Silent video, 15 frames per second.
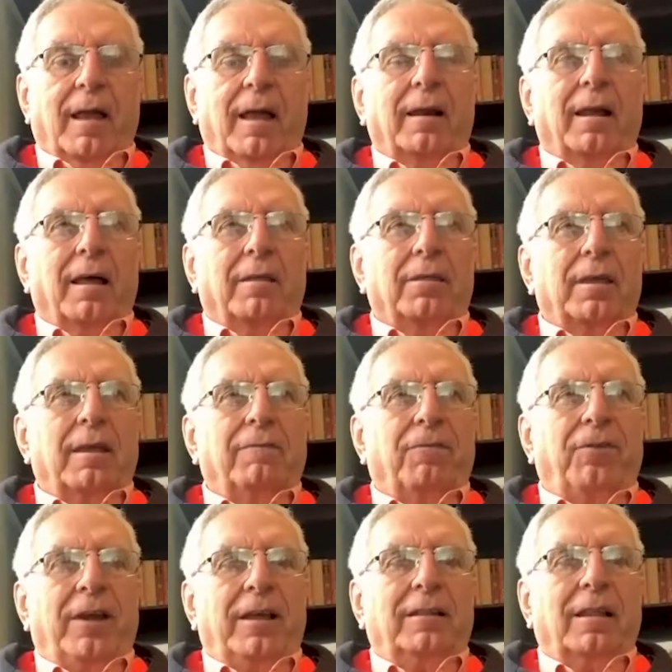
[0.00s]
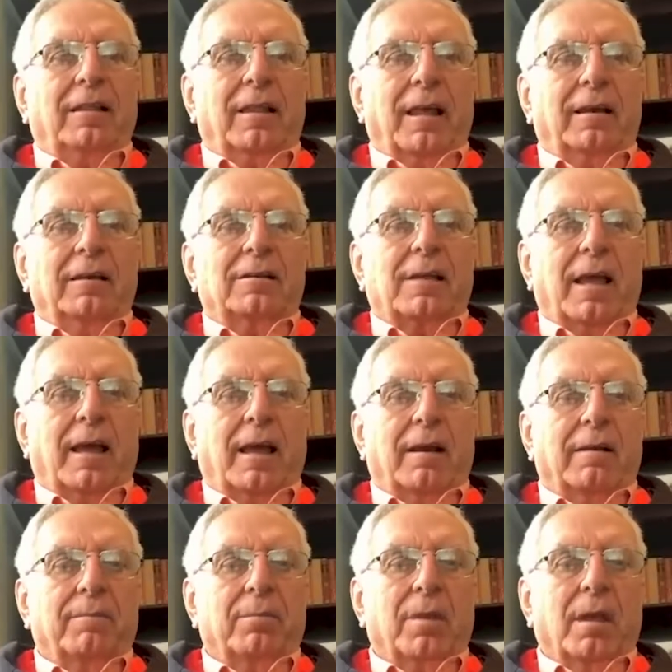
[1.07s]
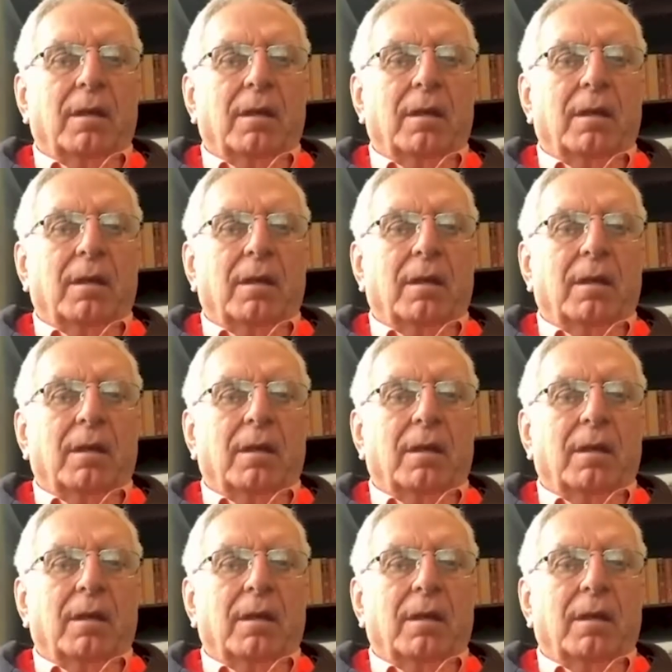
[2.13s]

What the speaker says: And the effect that that has had